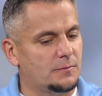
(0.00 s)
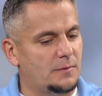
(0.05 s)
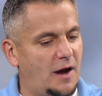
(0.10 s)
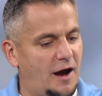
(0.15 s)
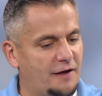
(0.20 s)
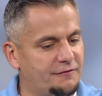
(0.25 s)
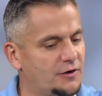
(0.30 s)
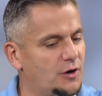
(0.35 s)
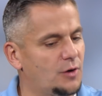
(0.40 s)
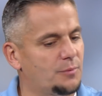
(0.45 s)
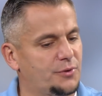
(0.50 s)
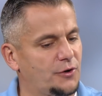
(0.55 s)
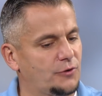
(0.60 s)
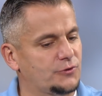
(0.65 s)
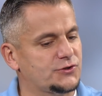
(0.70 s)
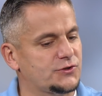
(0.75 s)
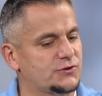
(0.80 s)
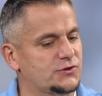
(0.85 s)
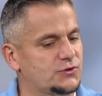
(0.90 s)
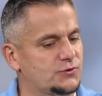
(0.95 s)
other
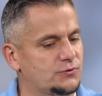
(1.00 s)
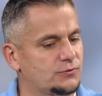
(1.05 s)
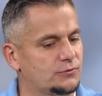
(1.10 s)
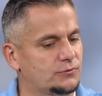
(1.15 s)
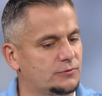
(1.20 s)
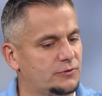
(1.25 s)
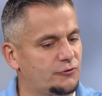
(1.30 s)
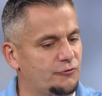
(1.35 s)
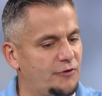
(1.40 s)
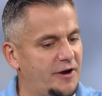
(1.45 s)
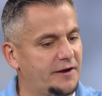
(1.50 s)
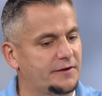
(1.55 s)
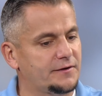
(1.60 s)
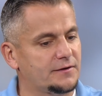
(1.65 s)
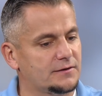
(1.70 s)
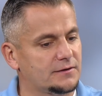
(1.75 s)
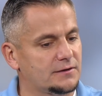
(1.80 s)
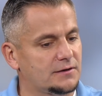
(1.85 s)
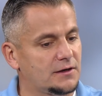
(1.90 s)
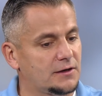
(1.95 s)
approaches to create
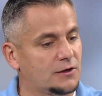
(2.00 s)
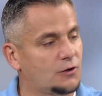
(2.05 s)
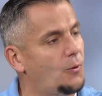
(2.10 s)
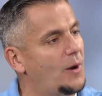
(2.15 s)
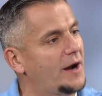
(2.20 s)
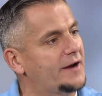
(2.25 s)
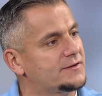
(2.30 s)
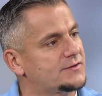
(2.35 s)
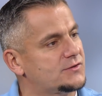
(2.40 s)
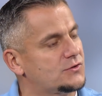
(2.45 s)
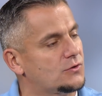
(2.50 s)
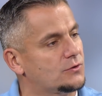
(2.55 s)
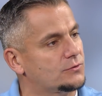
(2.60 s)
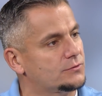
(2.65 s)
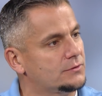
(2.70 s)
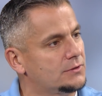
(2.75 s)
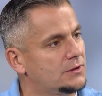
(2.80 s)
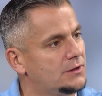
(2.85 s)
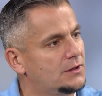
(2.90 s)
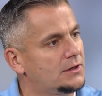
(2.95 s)
a, a quiet
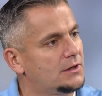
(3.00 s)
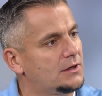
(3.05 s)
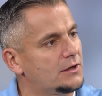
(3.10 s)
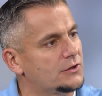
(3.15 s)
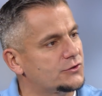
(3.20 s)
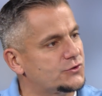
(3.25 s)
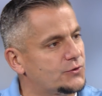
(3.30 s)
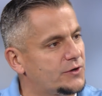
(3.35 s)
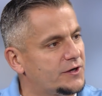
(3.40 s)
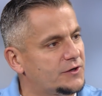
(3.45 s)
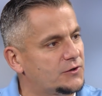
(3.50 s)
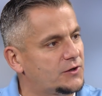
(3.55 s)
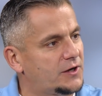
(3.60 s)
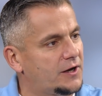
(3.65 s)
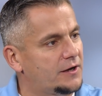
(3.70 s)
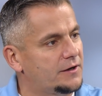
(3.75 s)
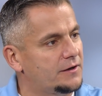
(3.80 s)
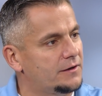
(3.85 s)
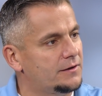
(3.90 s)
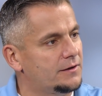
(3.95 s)
zone uh, so that you
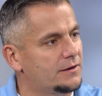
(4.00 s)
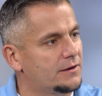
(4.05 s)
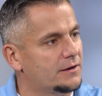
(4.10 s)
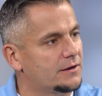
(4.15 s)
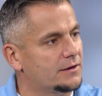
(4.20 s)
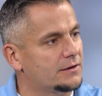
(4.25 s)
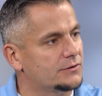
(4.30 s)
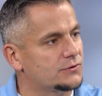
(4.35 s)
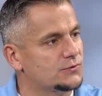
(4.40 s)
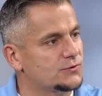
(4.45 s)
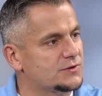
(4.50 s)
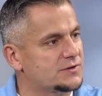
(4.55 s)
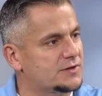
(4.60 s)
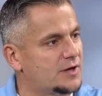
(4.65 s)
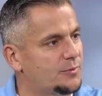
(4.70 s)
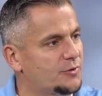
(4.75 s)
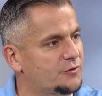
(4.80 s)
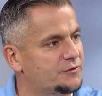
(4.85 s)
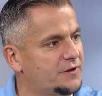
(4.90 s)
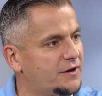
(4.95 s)
can uh, do this
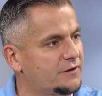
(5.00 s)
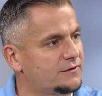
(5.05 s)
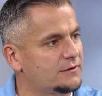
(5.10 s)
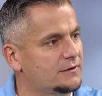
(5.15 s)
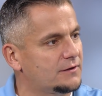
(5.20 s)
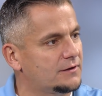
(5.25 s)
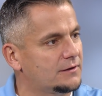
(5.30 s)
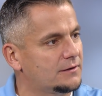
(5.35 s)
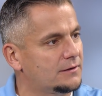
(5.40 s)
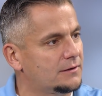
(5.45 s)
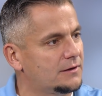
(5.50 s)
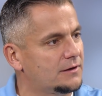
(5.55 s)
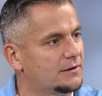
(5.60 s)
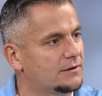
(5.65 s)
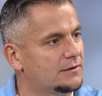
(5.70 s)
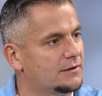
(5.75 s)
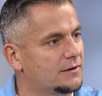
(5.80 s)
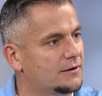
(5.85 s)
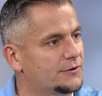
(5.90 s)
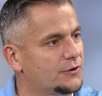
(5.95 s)
type of testing
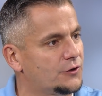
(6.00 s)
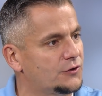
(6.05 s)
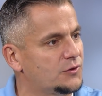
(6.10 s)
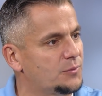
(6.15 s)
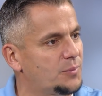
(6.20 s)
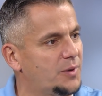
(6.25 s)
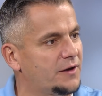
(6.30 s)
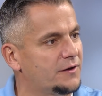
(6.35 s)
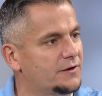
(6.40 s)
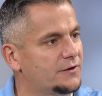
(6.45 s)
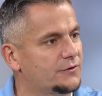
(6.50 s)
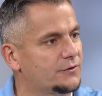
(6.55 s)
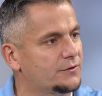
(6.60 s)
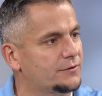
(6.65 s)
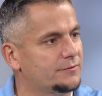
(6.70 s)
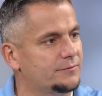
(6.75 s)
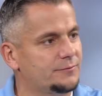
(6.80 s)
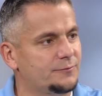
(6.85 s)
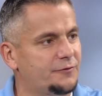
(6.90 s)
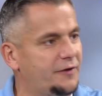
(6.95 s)
and are not dependent
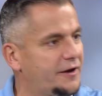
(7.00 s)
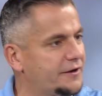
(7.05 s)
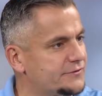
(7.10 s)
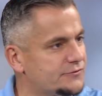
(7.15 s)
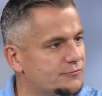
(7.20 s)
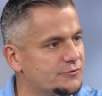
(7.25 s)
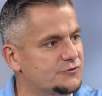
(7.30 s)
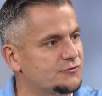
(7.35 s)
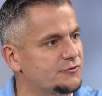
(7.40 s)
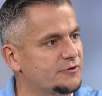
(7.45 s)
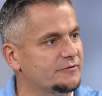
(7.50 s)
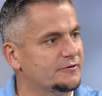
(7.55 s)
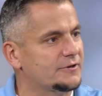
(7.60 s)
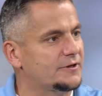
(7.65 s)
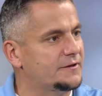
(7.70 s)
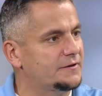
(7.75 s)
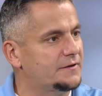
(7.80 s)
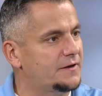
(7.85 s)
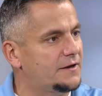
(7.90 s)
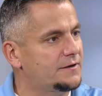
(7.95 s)
on phase retrieval
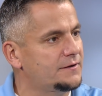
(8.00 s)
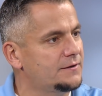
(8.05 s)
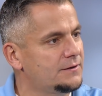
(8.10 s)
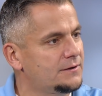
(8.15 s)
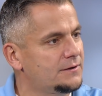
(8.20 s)
and that?